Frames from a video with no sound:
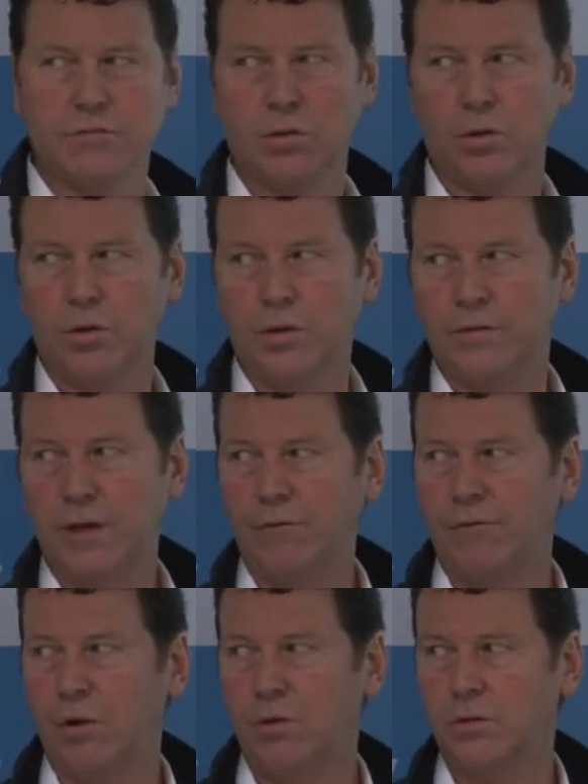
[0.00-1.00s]
you've all heard of that,
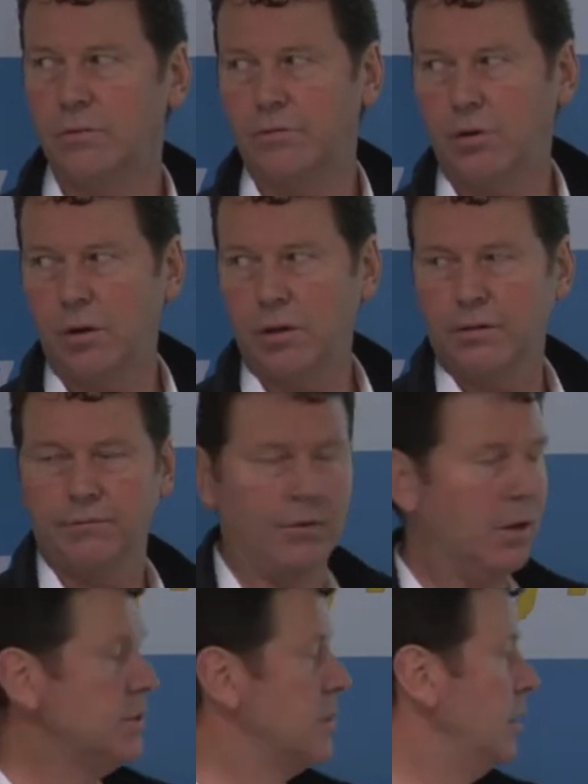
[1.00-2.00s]
volume, variety and
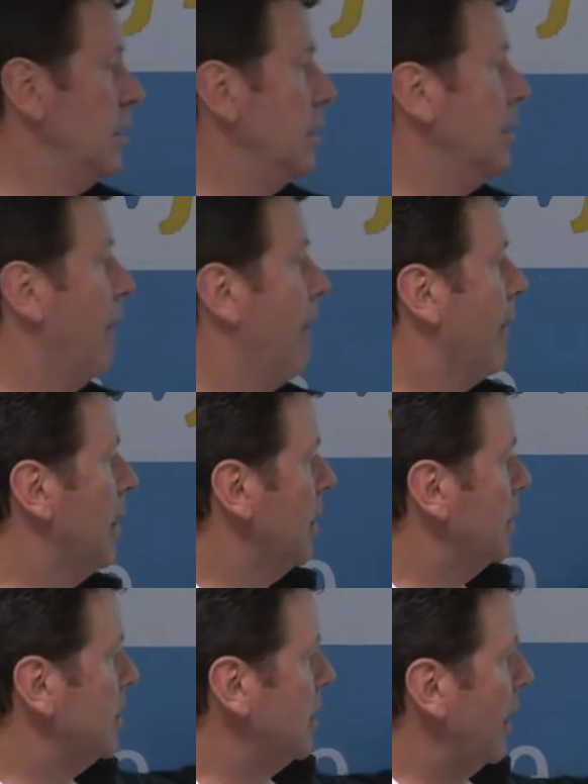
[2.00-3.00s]
velocity.
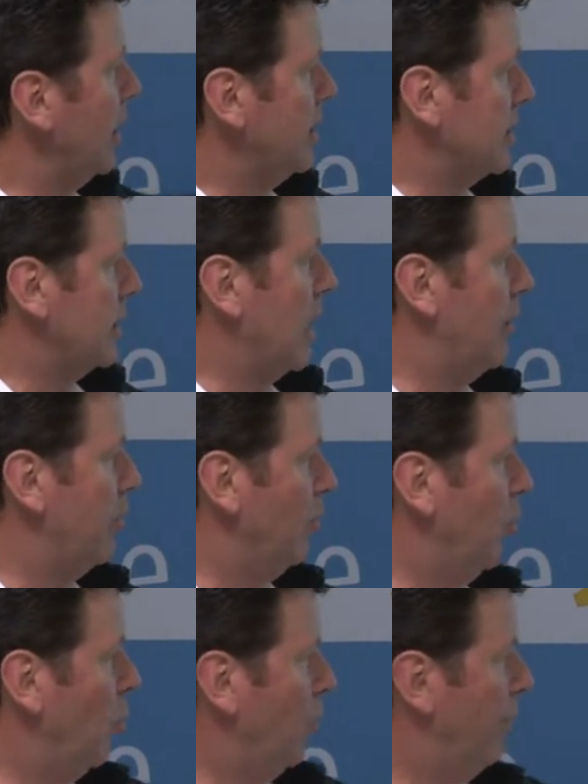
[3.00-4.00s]
Today there's a couple
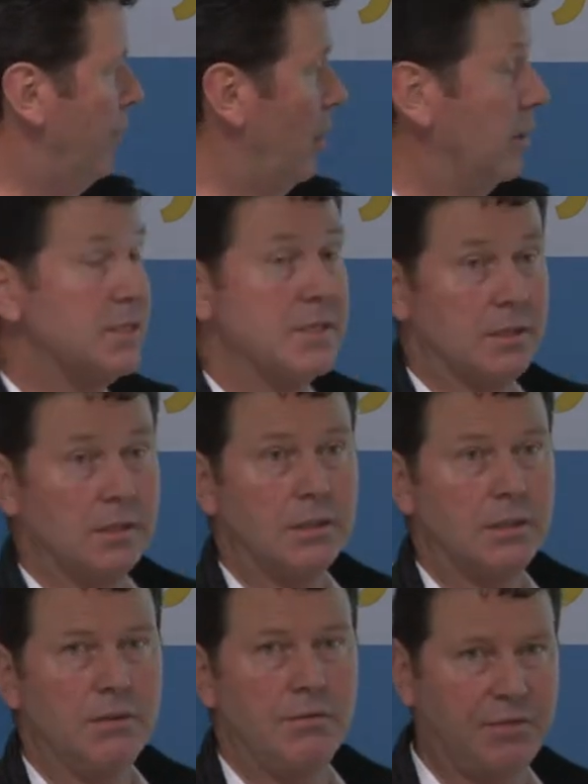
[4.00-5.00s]
more.
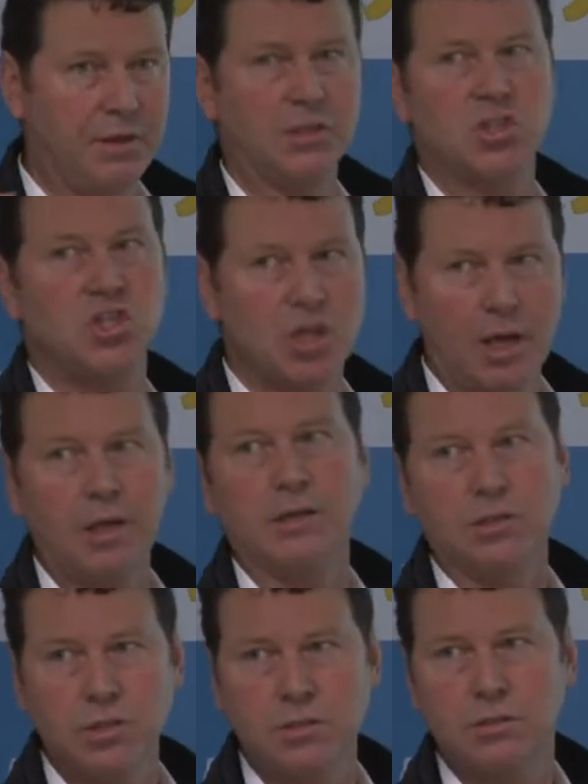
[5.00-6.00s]
Volatility, things
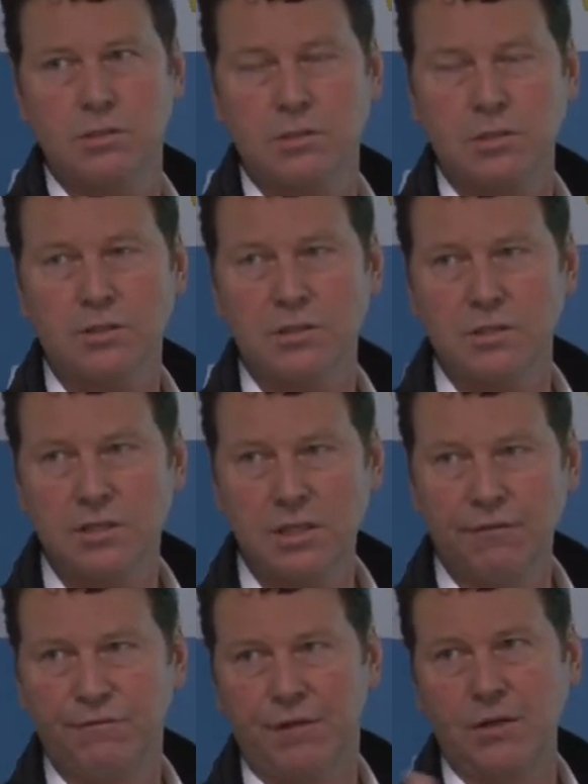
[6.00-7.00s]
change. So this is the
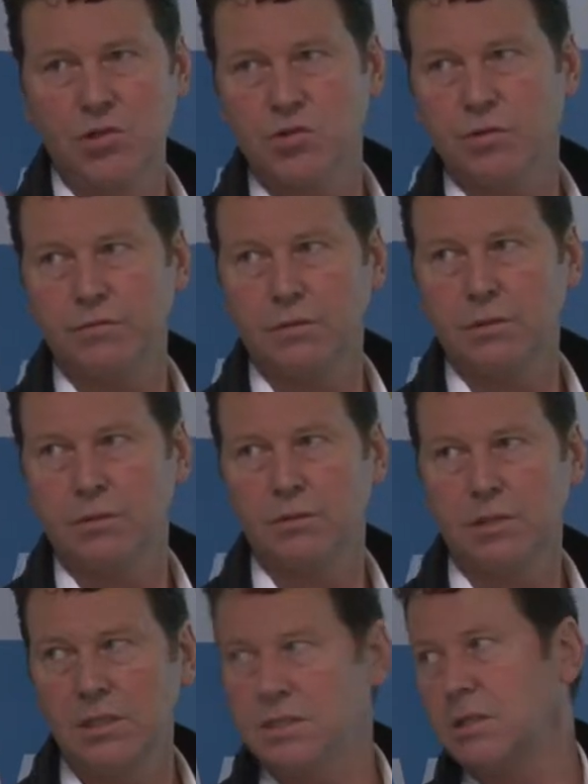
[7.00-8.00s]
event-driven,
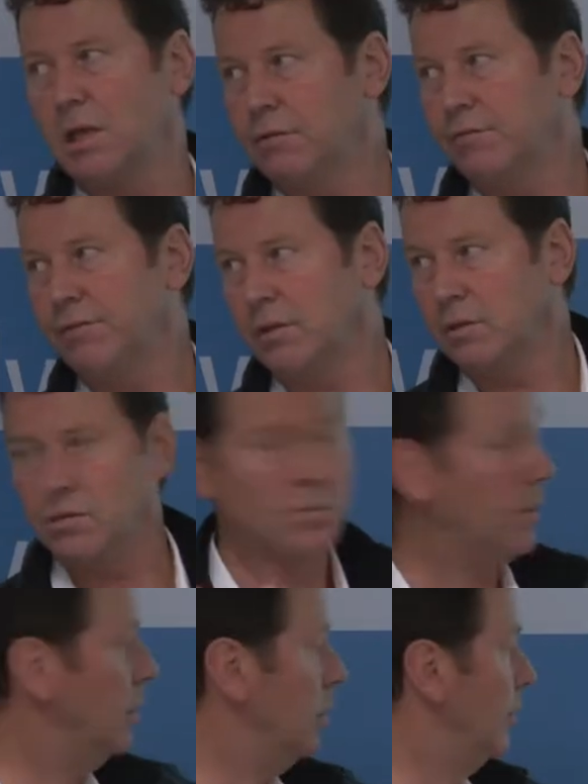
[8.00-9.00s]
Internet of Things
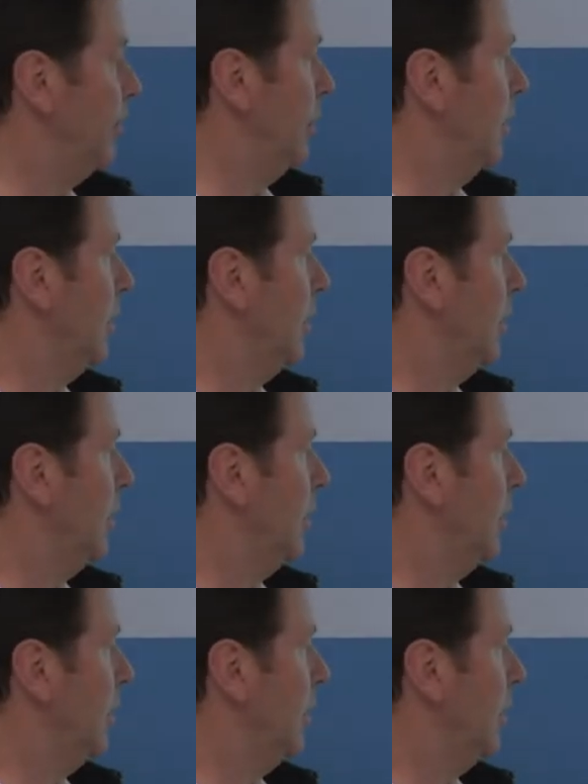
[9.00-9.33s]
world.